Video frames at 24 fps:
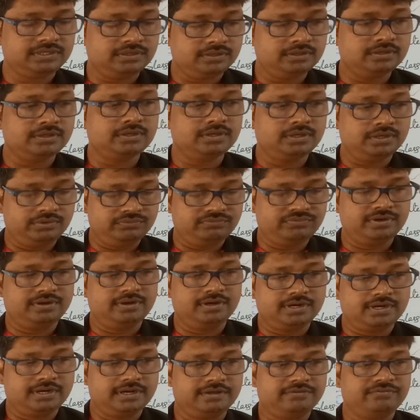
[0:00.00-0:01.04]
You
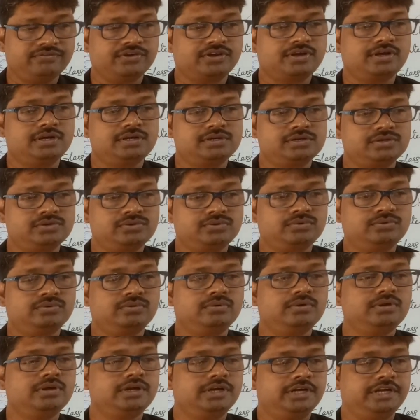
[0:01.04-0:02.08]
feel difficult
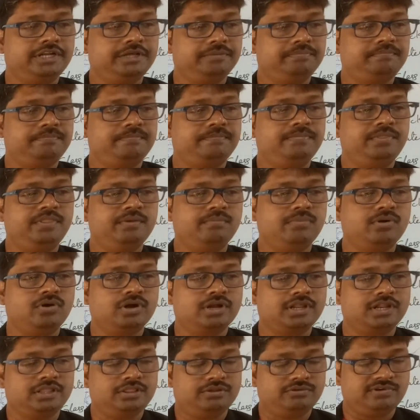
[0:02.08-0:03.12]
to dip the
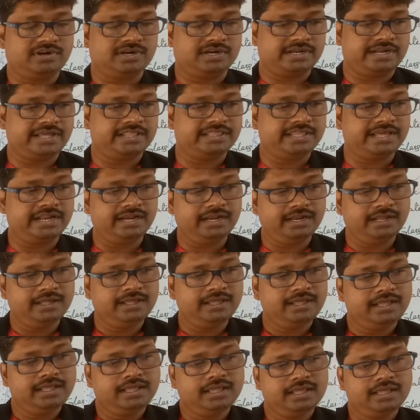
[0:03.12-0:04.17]
bottle in the water, and then and
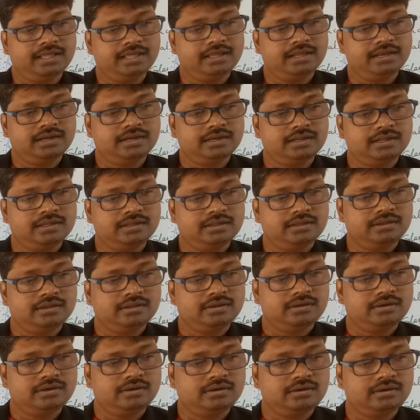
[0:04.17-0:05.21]
if,
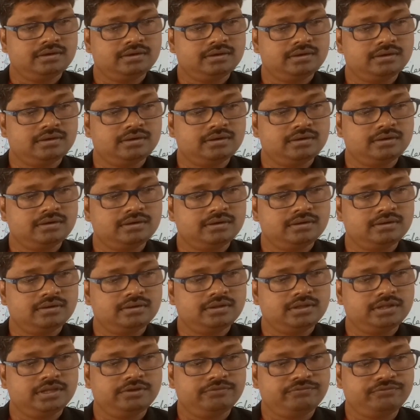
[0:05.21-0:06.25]
it dip the,
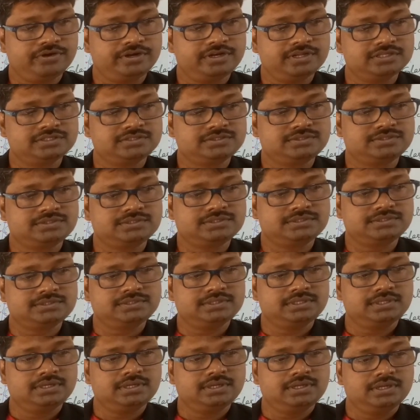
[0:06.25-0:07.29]
oh. if it
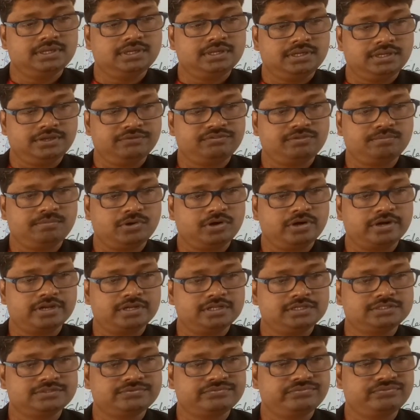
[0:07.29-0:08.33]
is if the
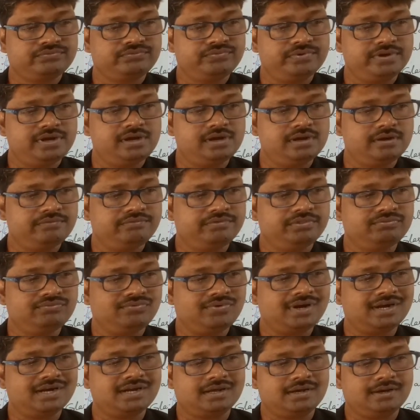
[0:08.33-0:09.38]
bottle is filled with
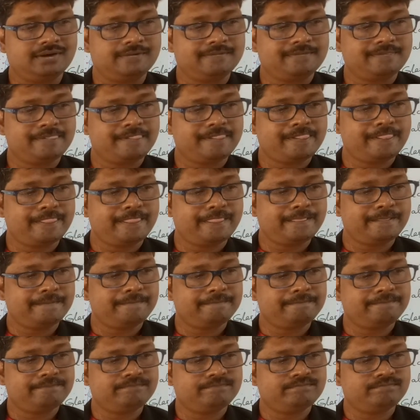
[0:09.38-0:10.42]
water, filled
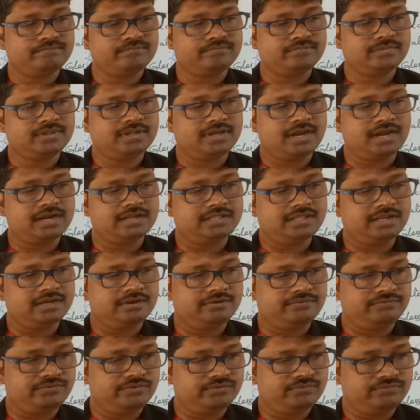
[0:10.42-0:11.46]
with water. And
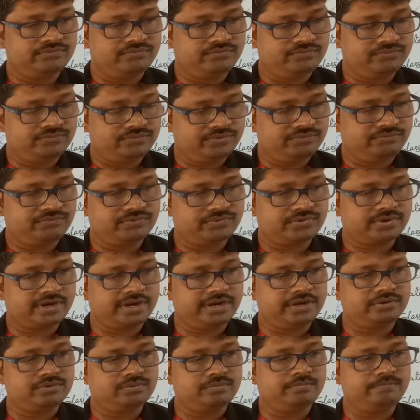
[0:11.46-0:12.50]
then if you if you
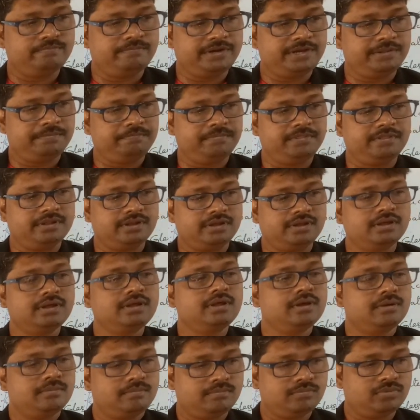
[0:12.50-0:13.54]
try to dip
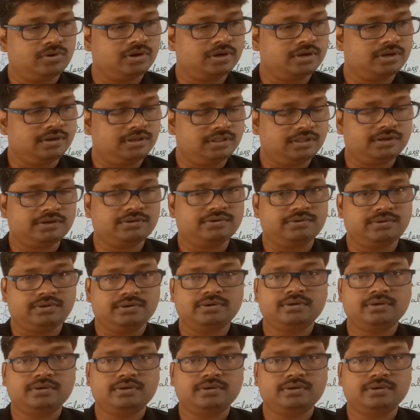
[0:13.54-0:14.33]
the bottle that